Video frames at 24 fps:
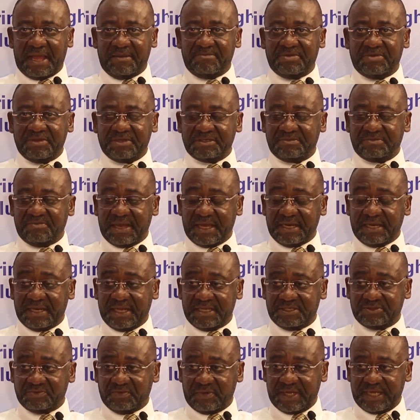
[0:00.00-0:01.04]
I built my
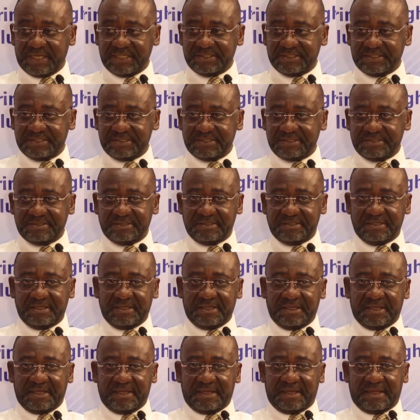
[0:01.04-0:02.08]
networks.
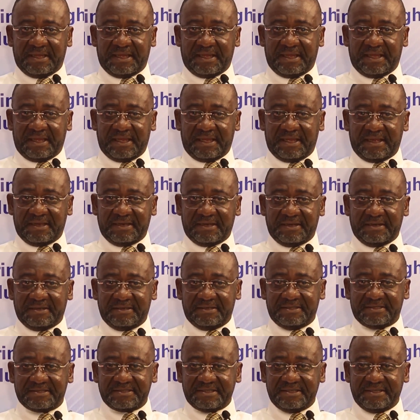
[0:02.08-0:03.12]

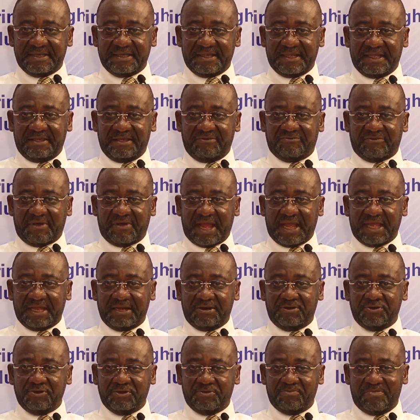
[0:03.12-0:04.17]
And if I
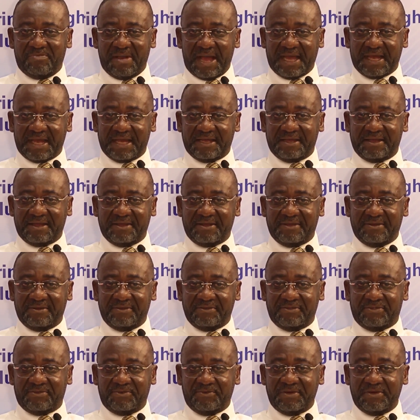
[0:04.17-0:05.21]
look back
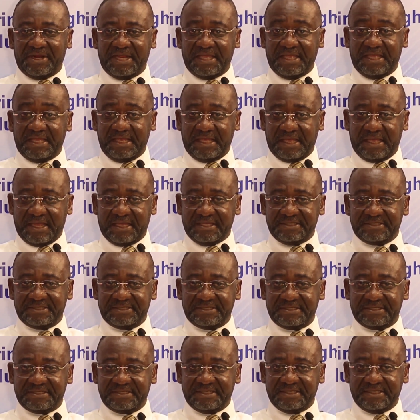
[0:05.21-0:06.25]
through the
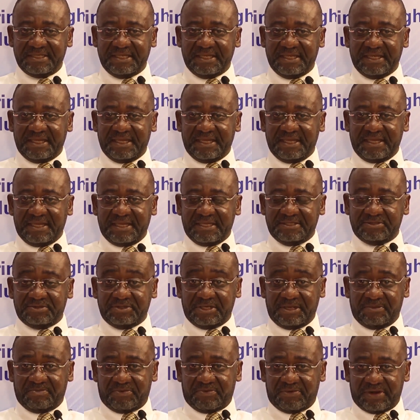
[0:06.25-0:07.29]
years to
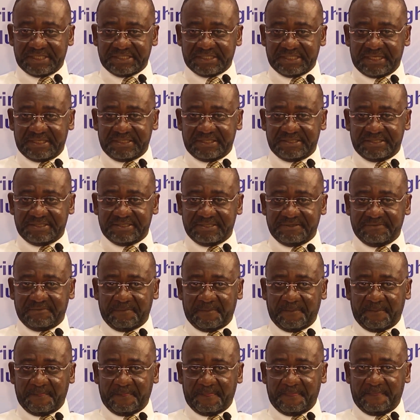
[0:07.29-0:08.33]
the present,
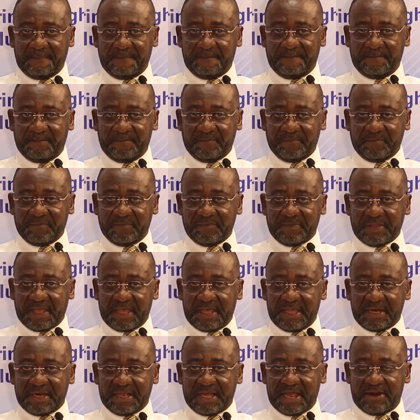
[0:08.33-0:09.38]

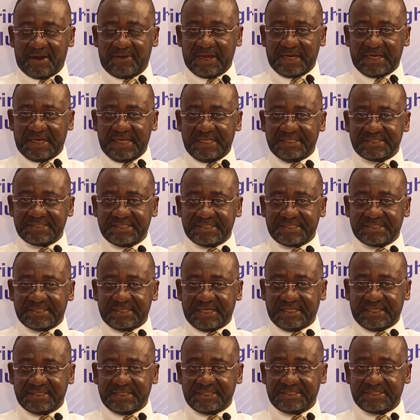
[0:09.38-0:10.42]
and currently
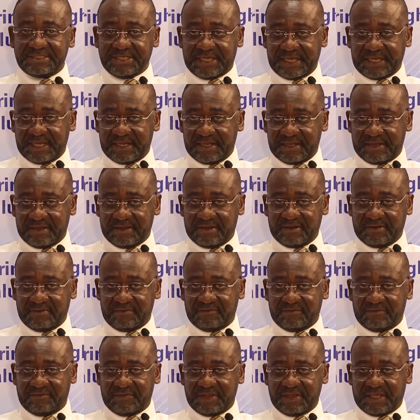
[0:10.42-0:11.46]
sitting at the chair
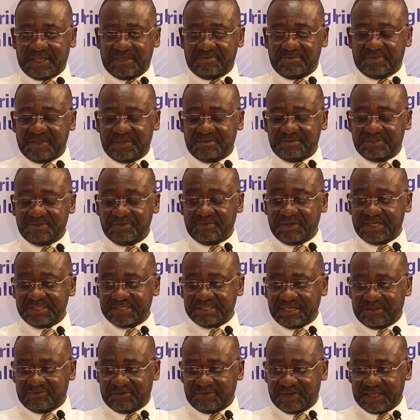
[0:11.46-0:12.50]
of the KPMG
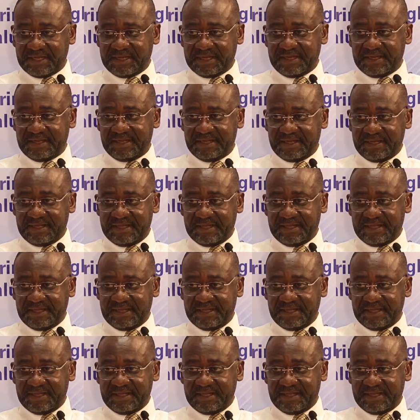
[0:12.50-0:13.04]
West Africa,